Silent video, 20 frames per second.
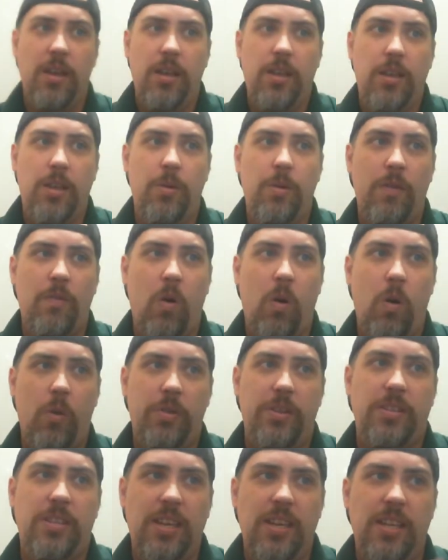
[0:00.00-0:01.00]
you have all
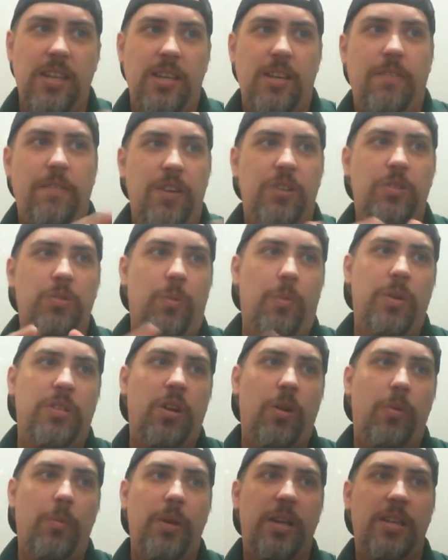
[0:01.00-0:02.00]
these individual ones.
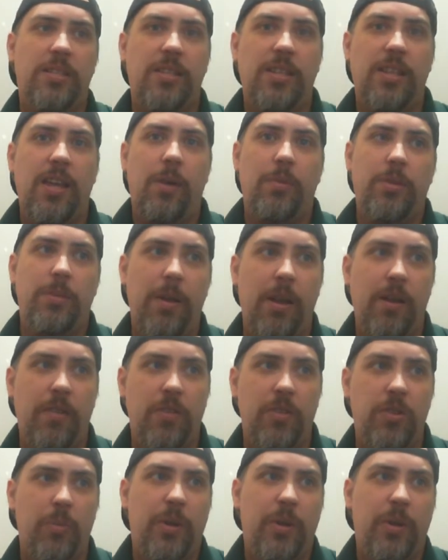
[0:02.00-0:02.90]
Are we going to see that with the metaverse?